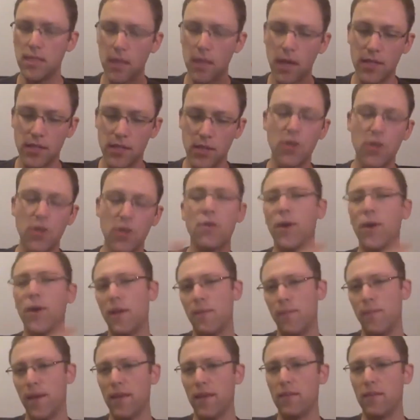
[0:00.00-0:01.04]
it's a good way
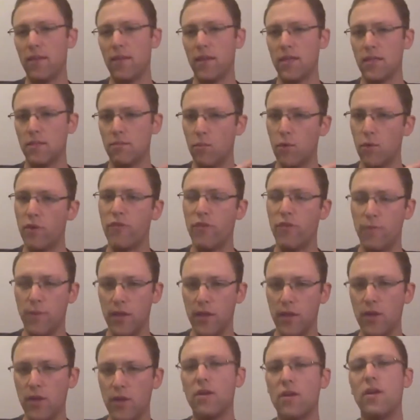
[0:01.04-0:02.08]
to make things more
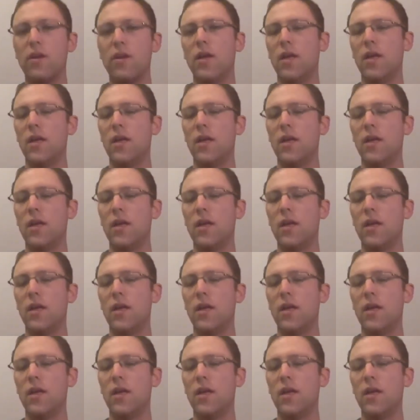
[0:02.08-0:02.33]
familiar